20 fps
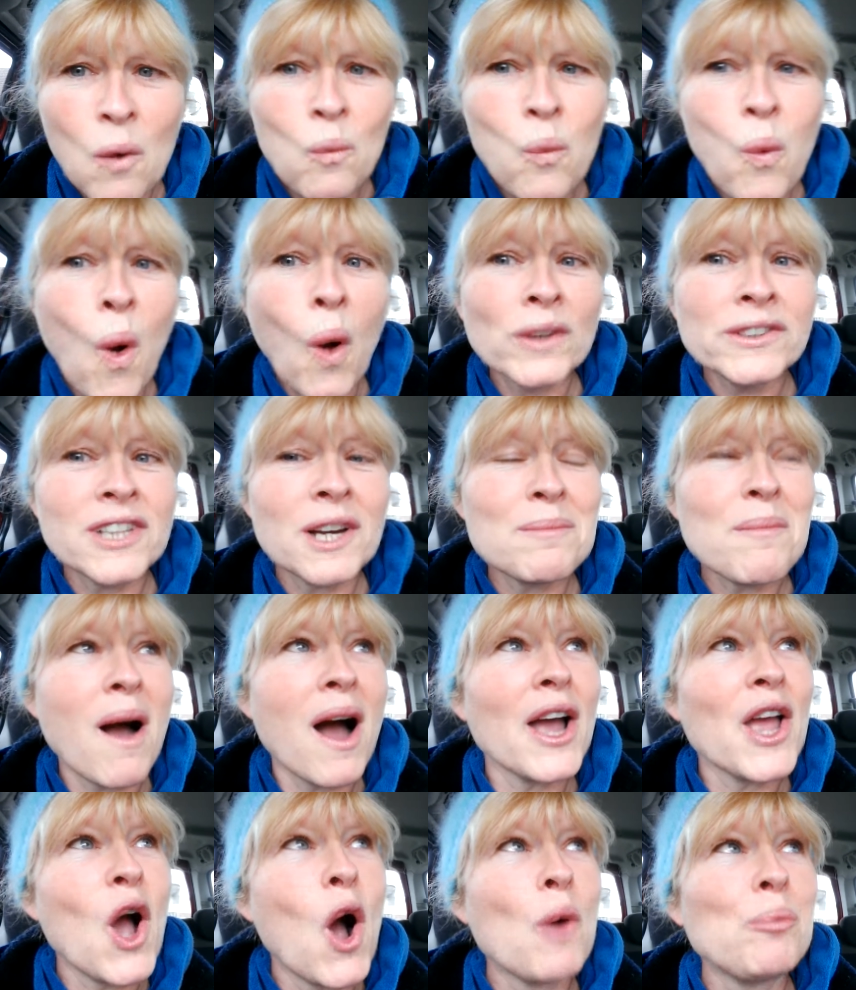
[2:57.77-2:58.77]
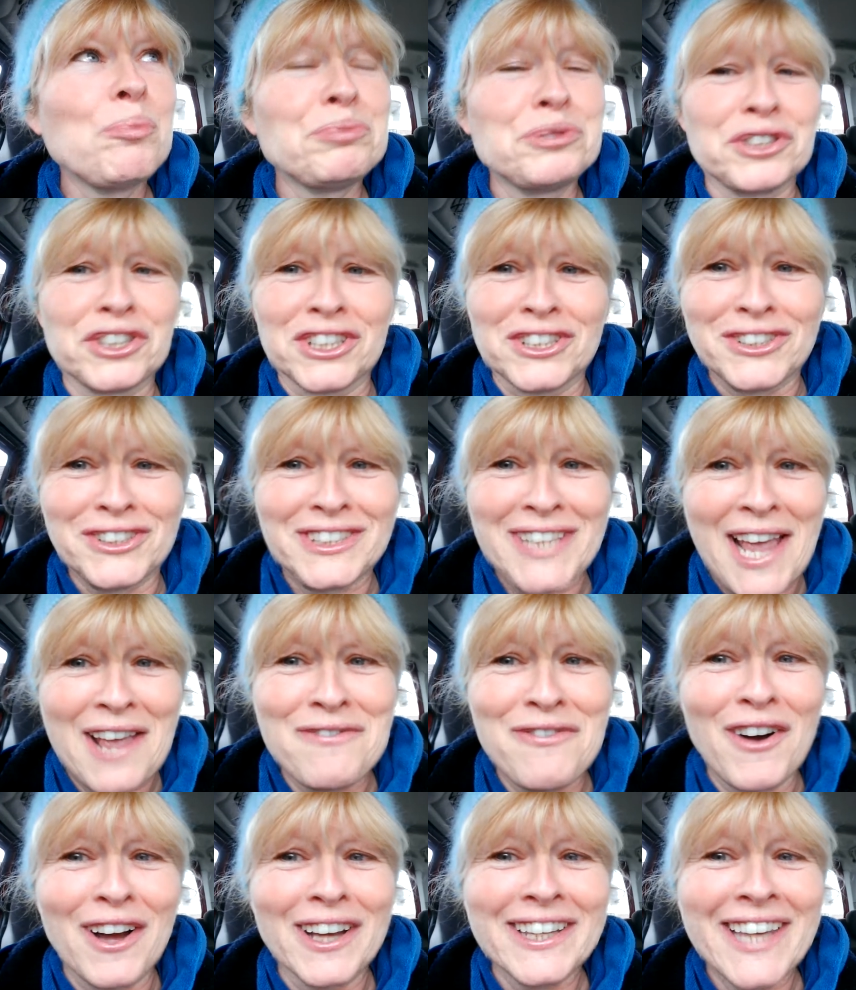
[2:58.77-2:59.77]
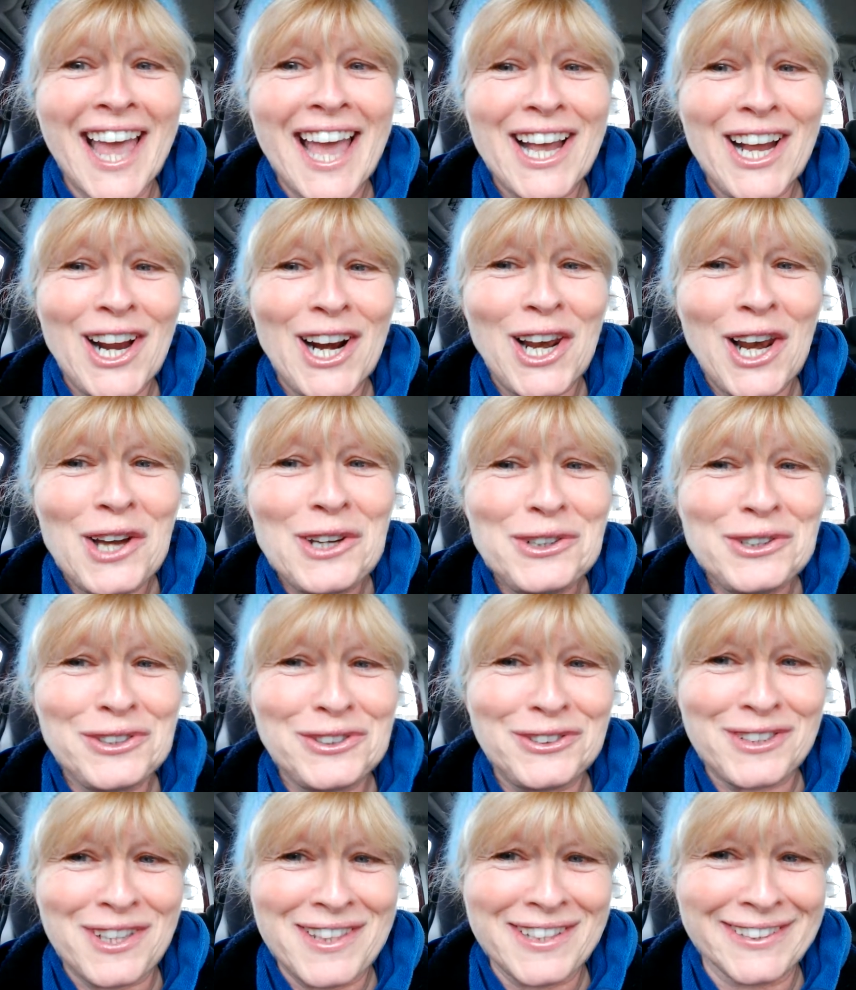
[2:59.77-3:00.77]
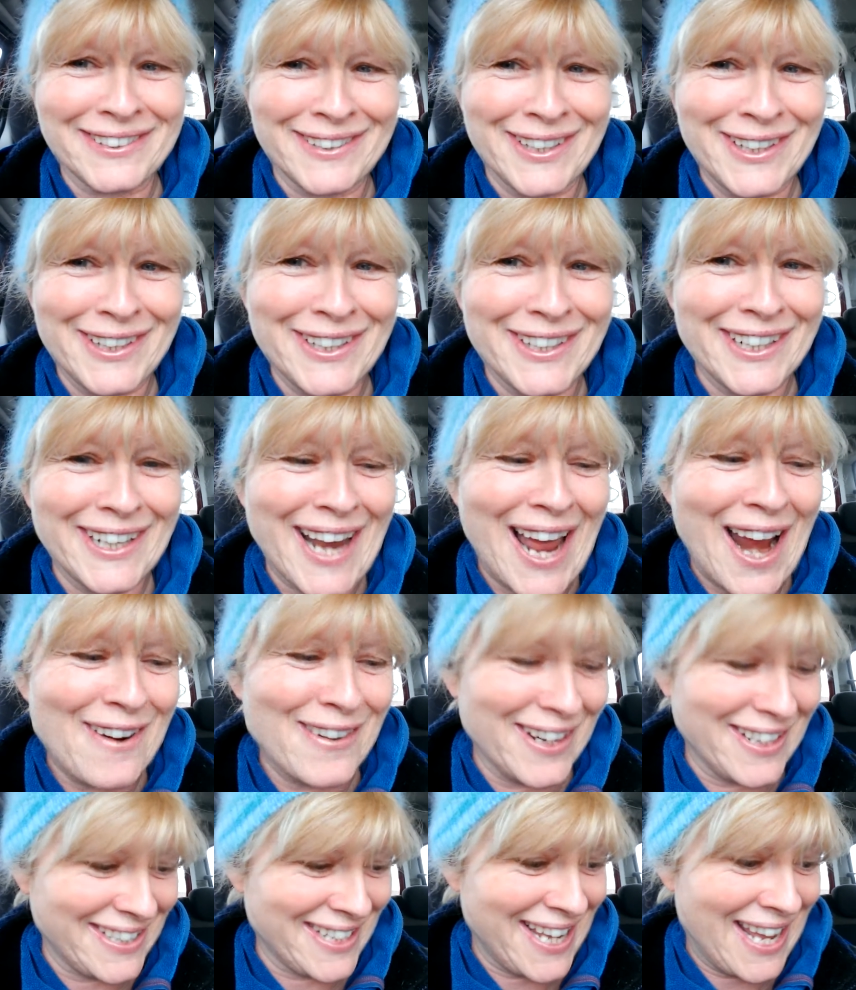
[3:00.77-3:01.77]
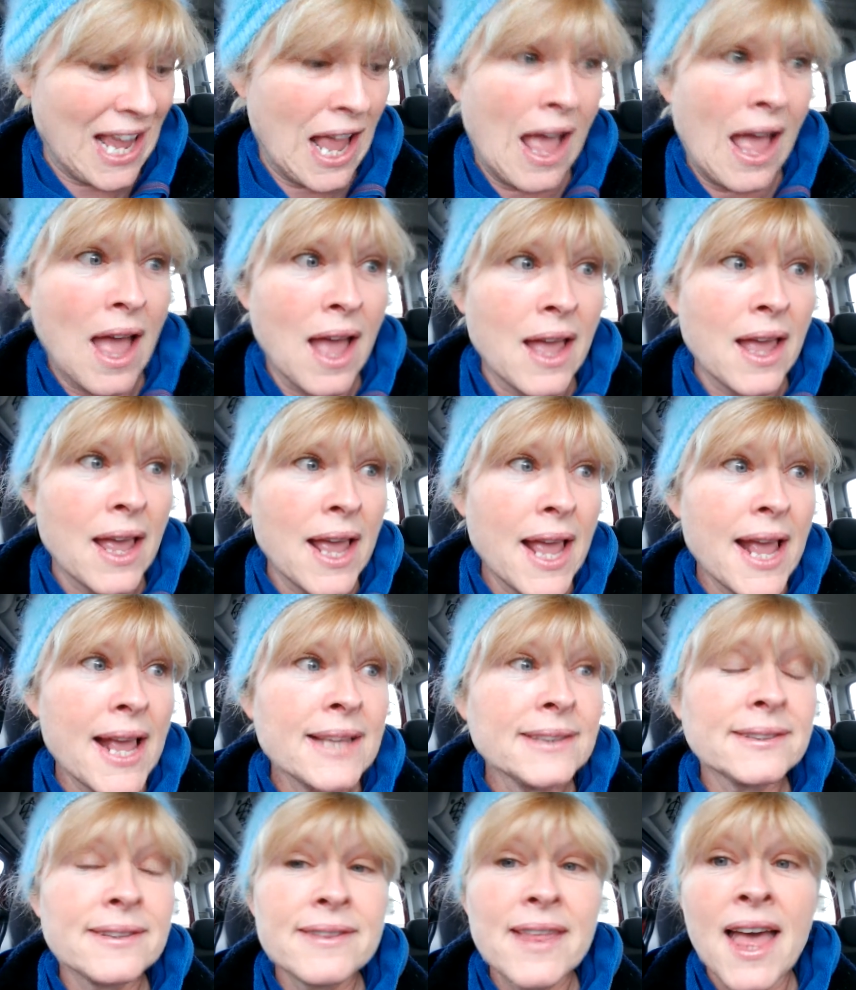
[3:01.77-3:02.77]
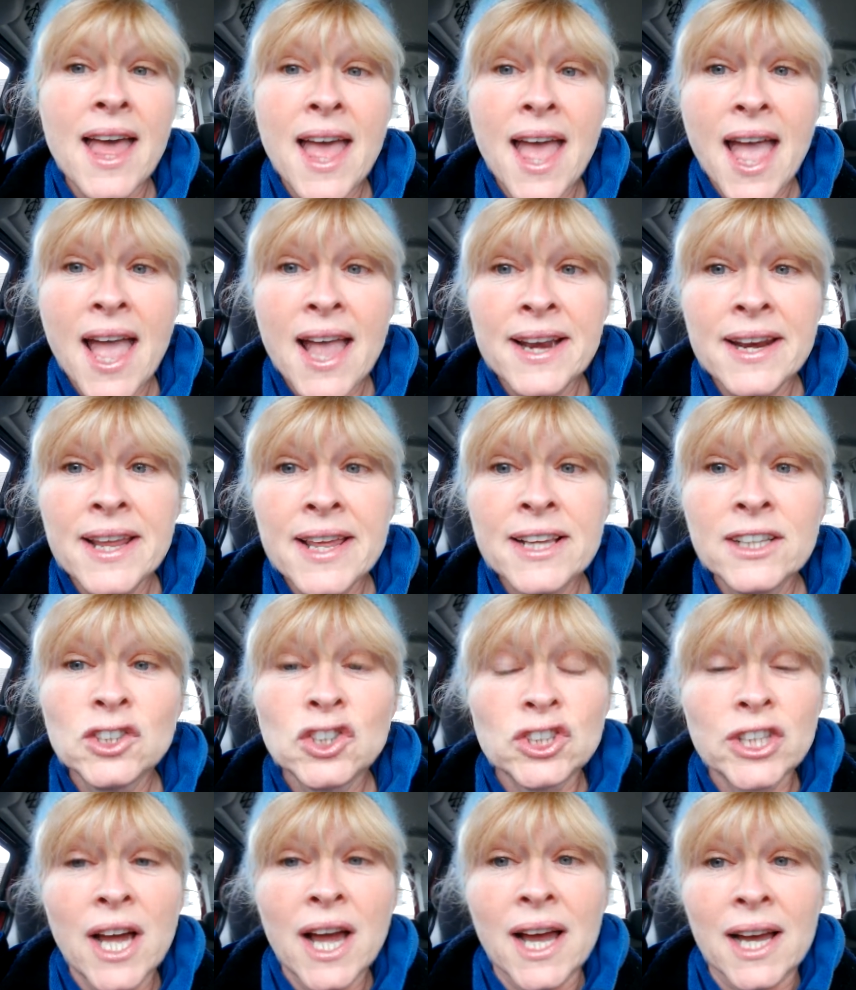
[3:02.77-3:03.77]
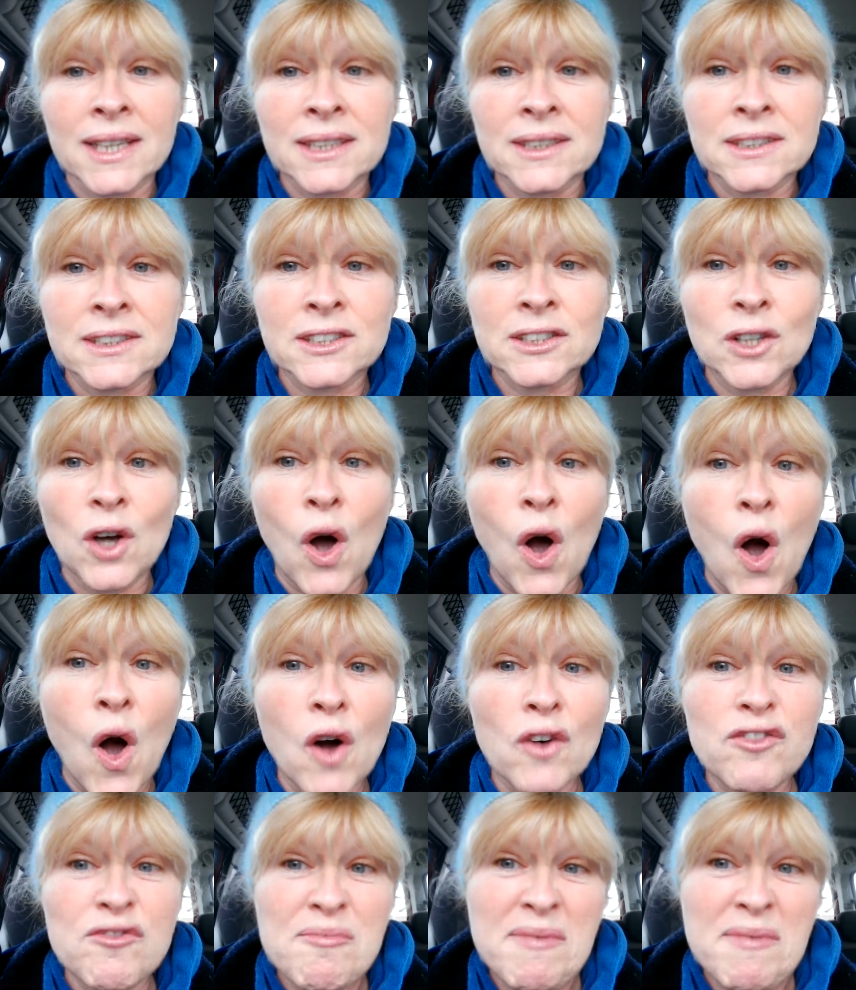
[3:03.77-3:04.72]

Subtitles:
What are my options if I get close to the singularity? Is there any chance of